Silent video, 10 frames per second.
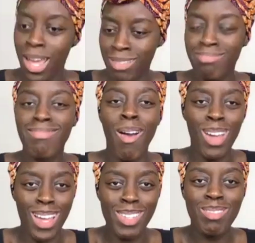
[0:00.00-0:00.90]
When people
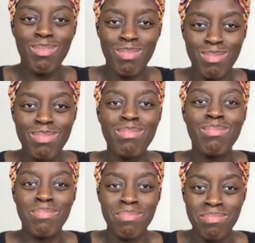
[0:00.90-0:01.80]
are throwing
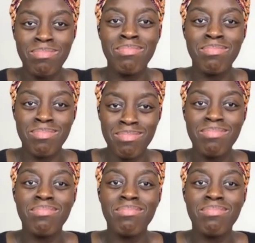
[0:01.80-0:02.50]
Christian terms at you,